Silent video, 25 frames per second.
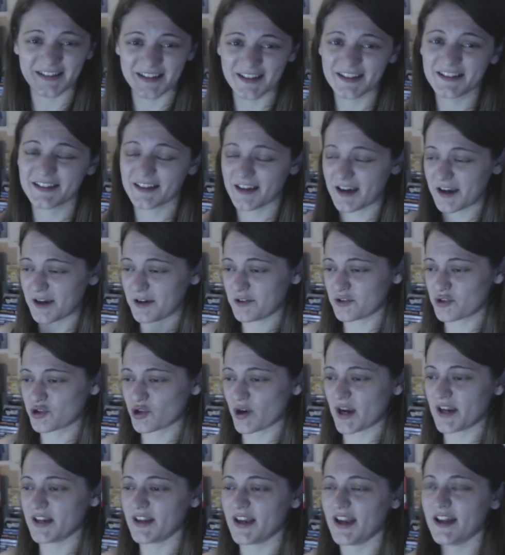I
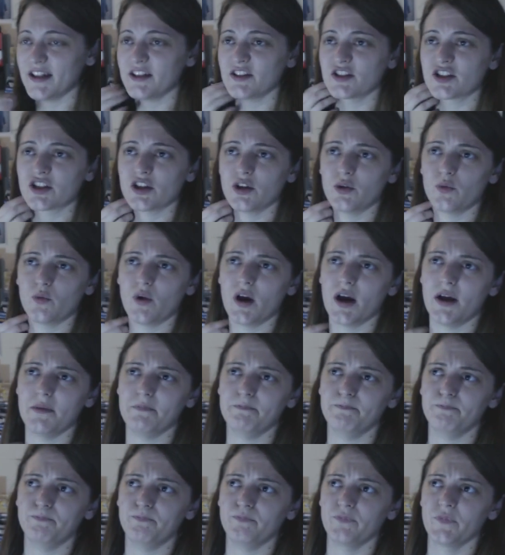did trade it into
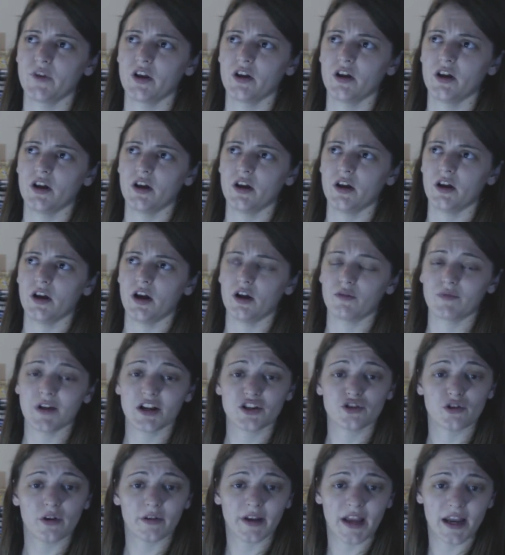
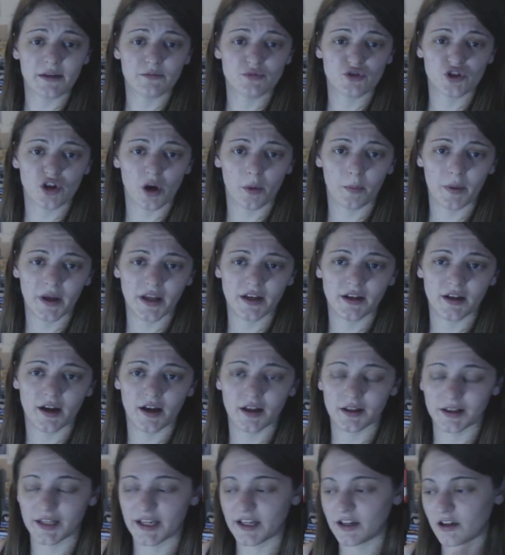a retro game shop
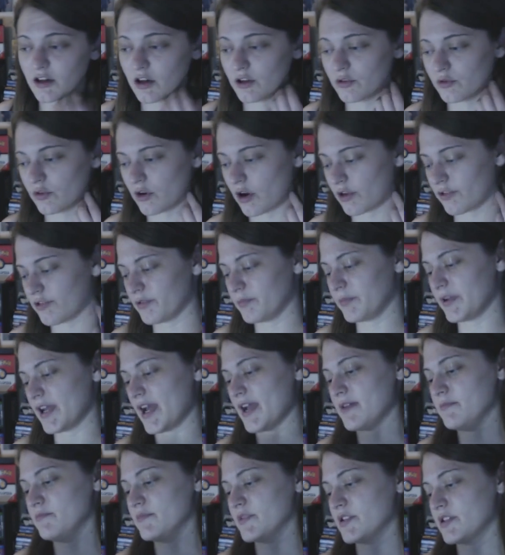in Lincoln,
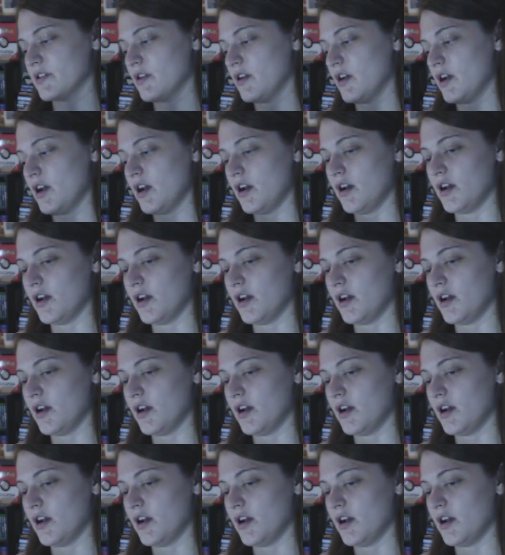Gotham Games.